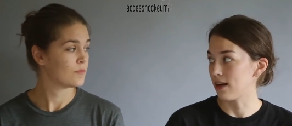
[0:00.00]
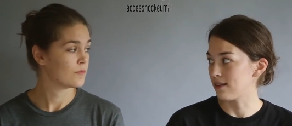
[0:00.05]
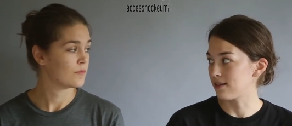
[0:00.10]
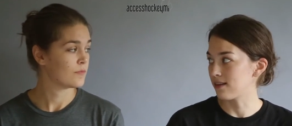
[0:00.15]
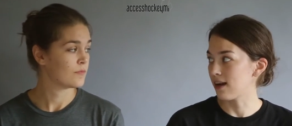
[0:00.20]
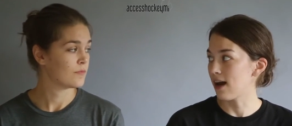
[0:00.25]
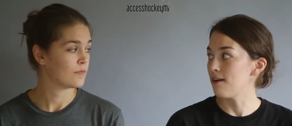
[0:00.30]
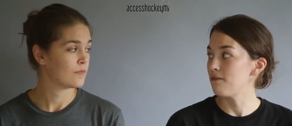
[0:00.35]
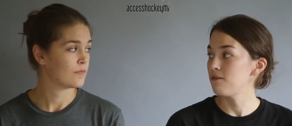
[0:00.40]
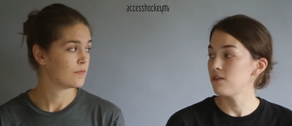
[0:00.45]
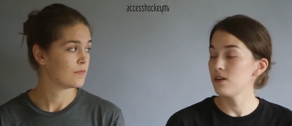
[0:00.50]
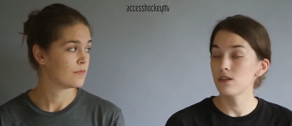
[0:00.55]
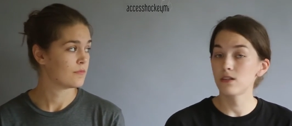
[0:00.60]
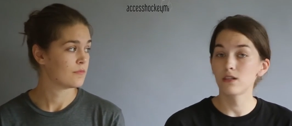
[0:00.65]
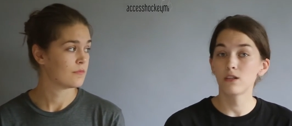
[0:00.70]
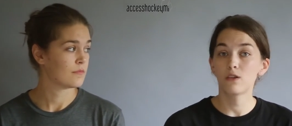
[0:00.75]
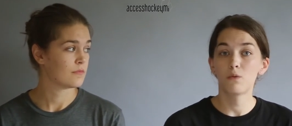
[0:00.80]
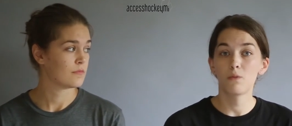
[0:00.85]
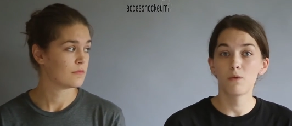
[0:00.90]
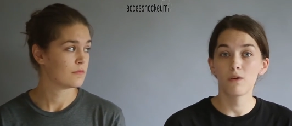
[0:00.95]
Speaker 1: on his confidence a
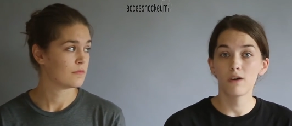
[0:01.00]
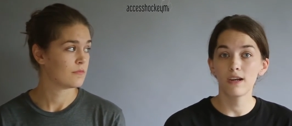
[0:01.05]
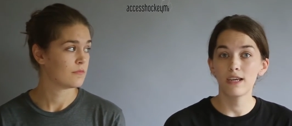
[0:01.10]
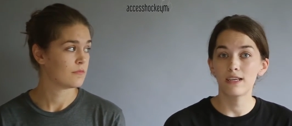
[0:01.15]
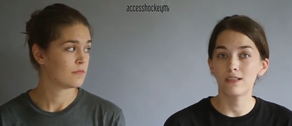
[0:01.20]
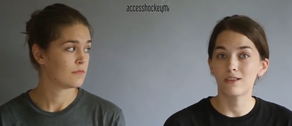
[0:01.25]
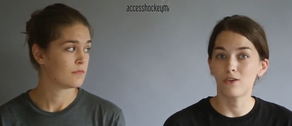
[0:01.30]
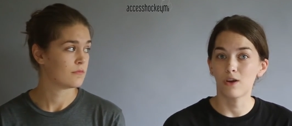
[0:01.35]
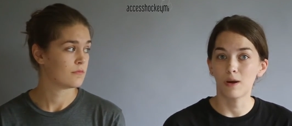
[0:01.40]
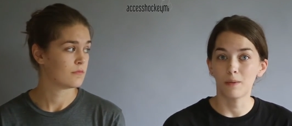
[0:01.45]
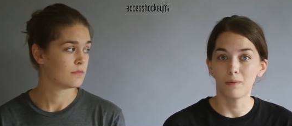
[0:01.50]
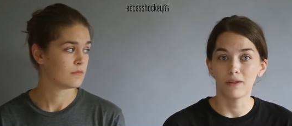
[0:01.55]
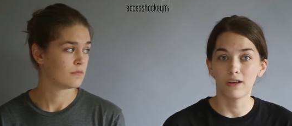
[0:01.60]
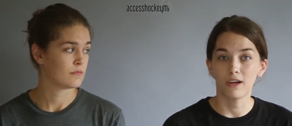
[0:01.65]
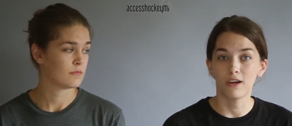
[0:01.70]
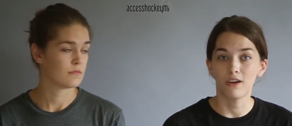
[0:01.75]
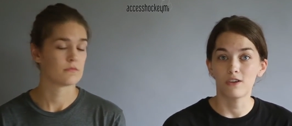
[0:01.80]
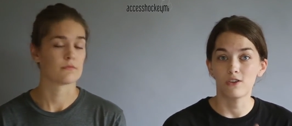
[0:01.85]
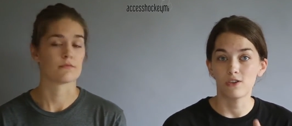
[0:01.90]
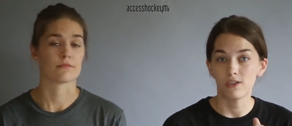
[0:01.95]
little more. He's a great player.
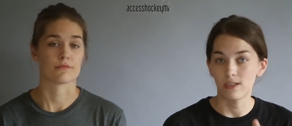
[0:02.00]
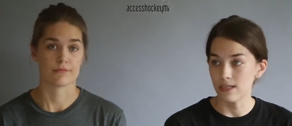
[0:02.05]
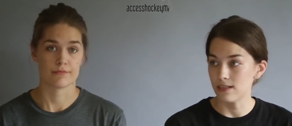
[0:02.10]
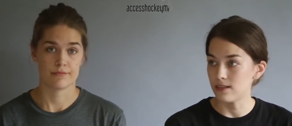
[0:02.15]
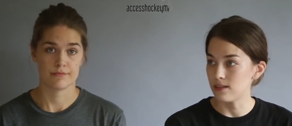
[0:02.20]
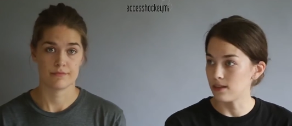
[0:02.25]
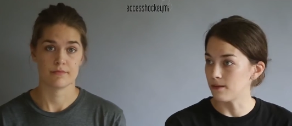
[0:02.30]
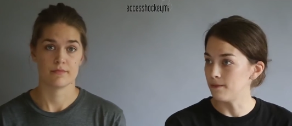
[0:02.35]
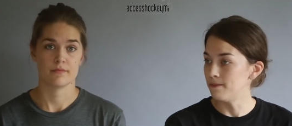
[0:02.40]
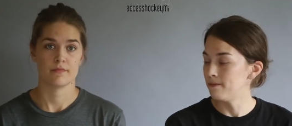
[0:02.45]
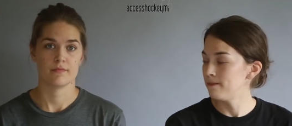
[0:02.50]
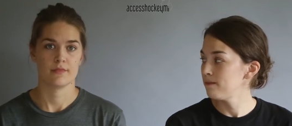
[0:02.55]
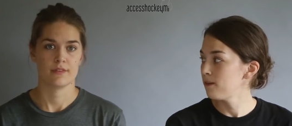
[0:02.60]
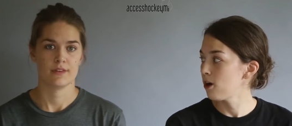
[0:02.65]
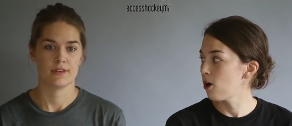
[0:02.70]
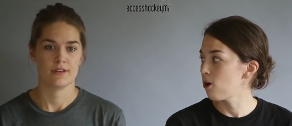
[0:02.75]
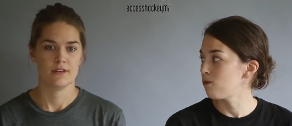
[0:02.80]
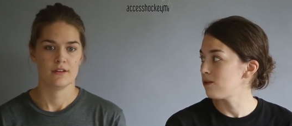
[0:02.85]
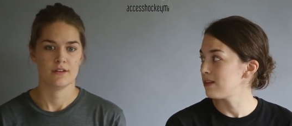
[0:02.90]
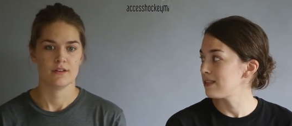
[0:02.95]
He just mm-hmm. needs to
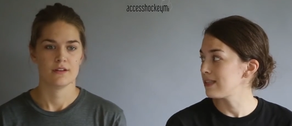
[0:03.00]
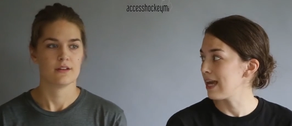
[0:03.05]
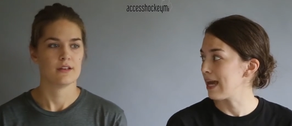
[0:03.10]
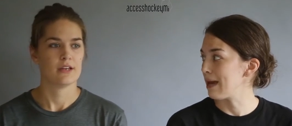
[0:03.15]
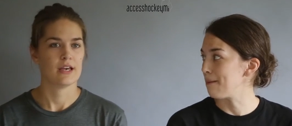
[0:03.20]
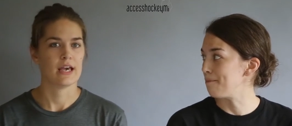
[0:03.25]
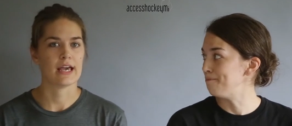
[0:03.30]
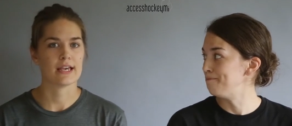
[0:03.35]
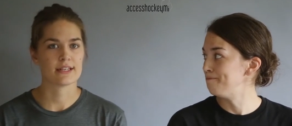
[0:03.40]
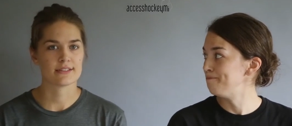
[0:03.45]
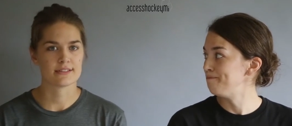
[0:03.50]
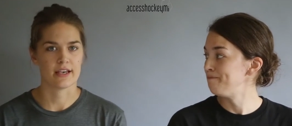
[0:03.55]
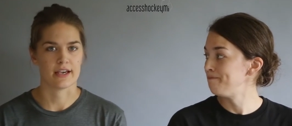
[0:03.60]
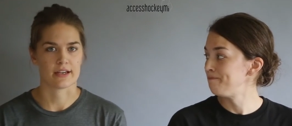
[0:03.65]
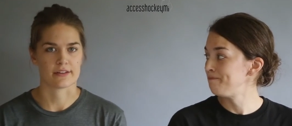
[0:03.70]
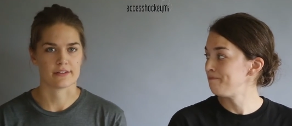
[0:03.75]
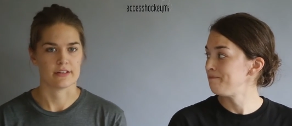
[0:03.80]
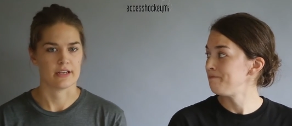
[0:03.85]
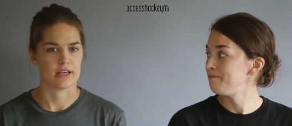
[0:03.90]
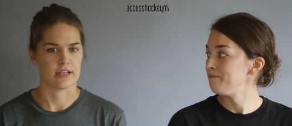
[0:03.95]
hone his game.
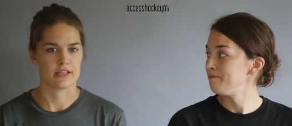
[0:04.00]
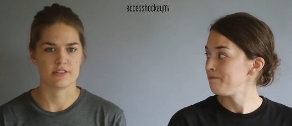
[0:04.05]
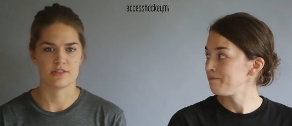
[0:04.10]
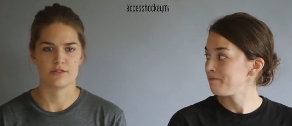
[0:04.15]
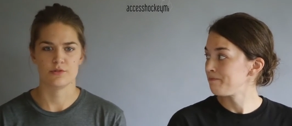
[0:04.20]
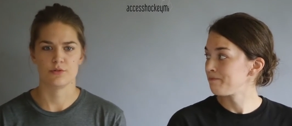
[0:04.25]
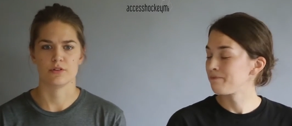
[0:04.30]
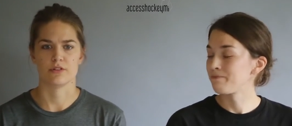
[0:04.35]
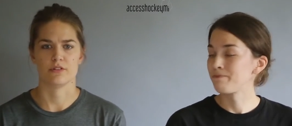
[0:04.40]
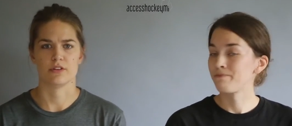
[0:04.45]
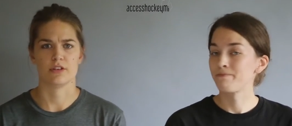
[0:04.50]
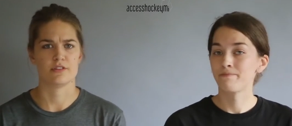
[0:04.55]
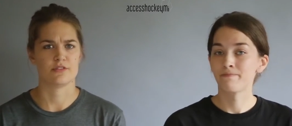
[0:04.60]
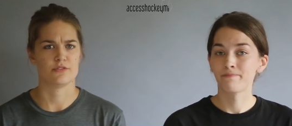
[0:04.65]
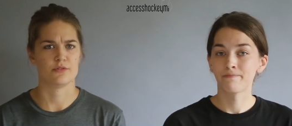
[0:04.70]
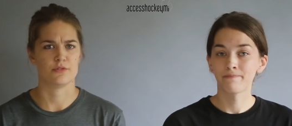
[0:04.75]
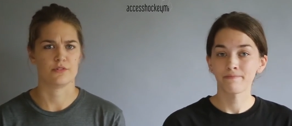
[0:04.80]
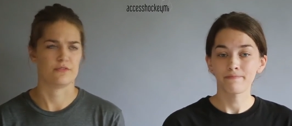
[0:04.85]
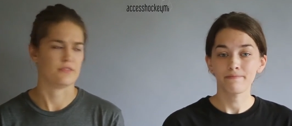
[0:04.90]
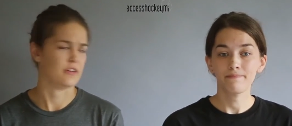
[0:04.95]
Speaker 2: Exactly. Yeah, he's doing a, he's
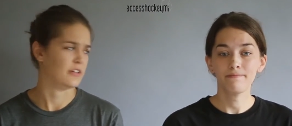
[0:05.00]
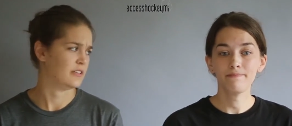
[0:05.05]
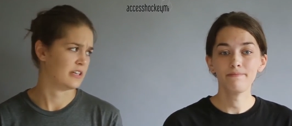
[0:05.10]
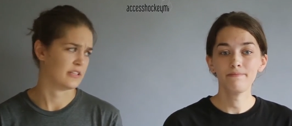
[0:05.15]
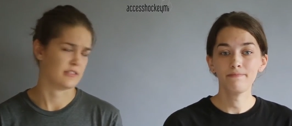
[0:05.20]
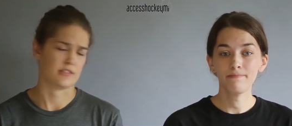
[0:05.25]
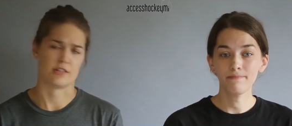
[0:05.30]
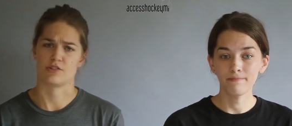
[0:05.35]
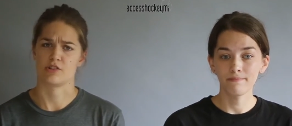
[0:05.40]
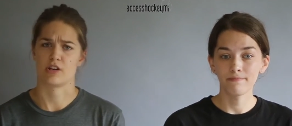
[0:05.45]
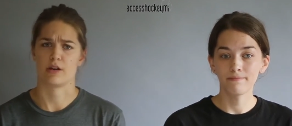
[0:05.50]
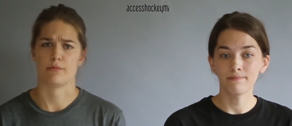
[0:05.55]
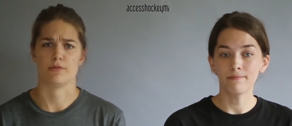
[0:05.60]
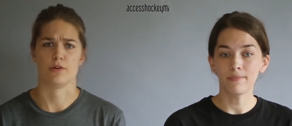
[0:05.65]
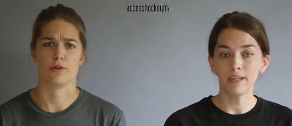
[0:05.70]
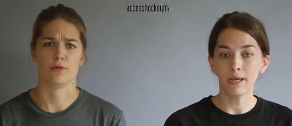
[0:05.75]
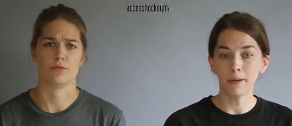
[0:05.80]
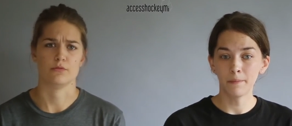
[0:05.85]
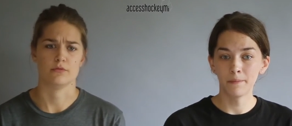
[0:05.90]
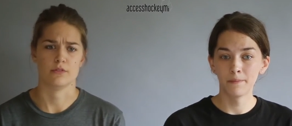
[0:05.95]
doing a fantastic job though.
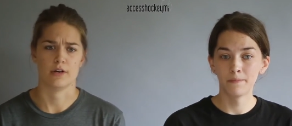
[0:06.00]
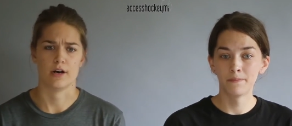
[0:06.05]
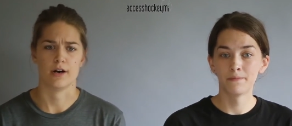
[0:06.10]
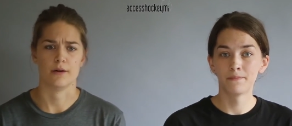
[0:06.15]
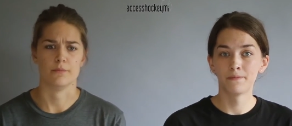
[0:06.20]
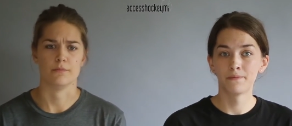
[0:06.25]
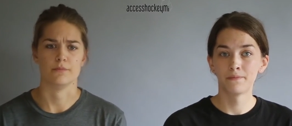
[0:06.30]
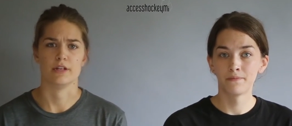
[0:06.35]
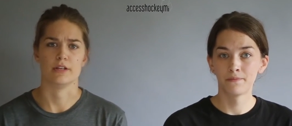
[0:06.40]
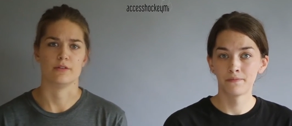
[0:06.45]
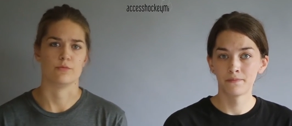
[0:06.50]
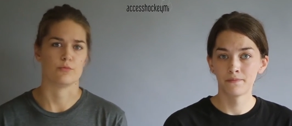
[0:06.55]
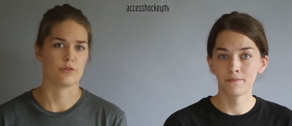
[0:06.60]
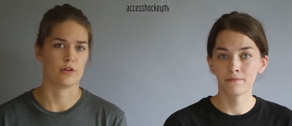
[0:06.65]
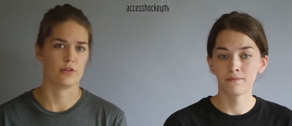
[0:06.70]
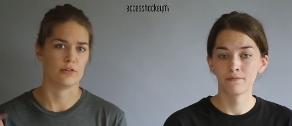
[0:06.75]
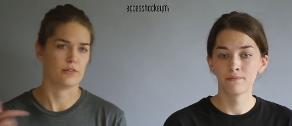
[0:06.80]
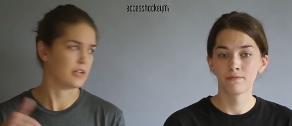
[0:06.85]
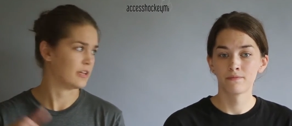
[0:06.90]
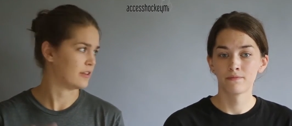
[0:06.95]
Yep. Um, and we'll
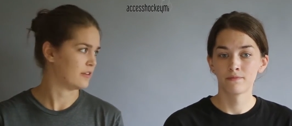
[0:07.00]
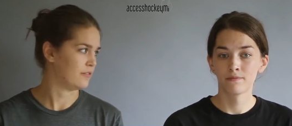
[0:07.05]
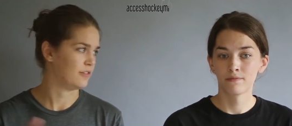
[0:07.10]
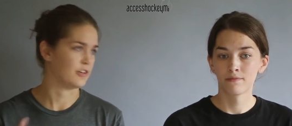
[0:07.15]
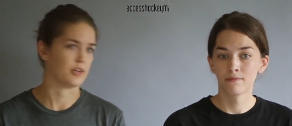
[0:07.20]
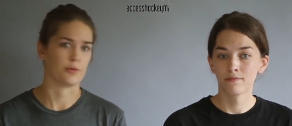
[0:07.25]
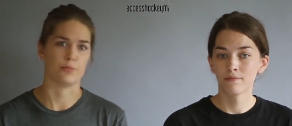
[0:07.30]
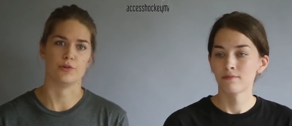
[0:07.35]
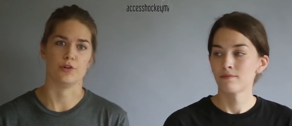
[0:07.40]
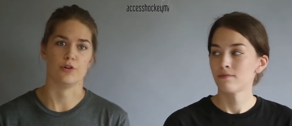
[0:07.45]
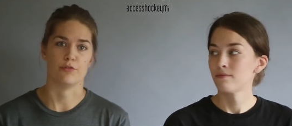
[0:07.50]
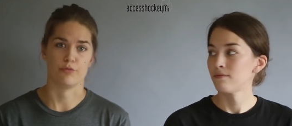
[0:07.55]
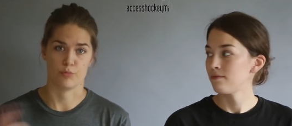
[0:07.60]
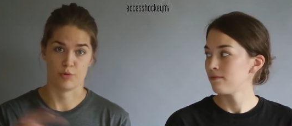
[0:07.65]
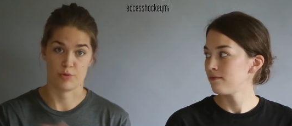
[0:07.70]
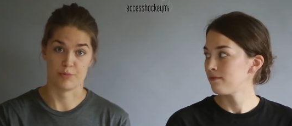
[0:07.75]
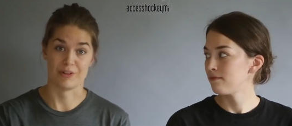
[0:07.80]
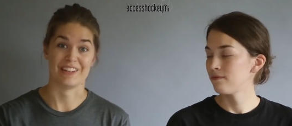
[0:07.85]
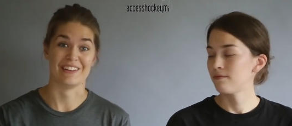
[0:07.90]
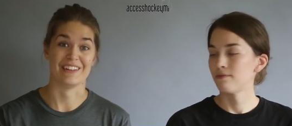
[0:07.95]
link the video below from what we
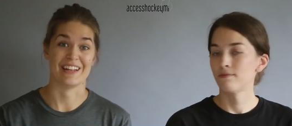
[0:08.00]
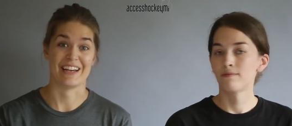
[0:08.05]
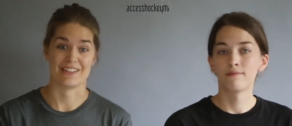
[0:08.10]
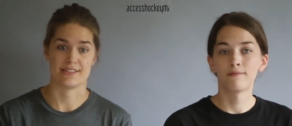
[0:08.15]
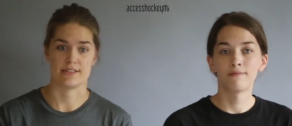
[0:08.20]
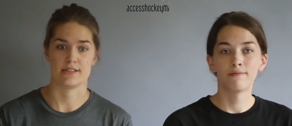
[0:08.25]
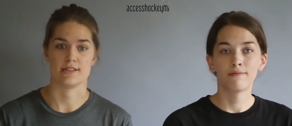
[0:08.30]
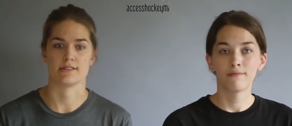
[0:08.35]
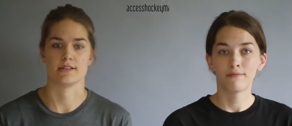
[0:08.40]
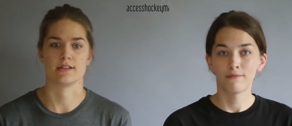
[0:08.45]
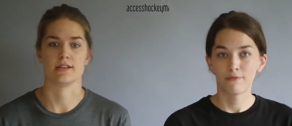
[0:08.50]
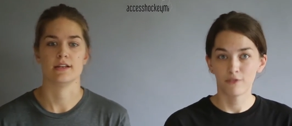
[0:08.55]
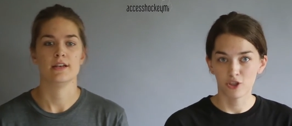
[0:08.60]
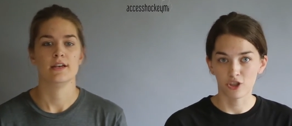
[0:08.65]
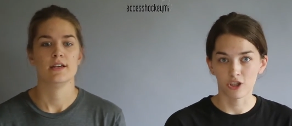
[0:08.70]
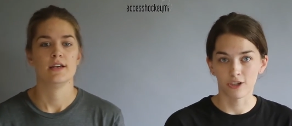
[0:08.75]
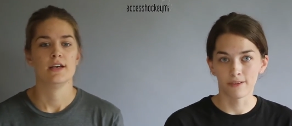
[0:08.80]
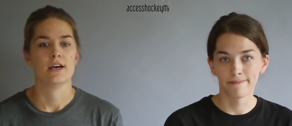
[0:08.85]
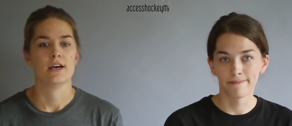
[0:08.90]
did last season for sure.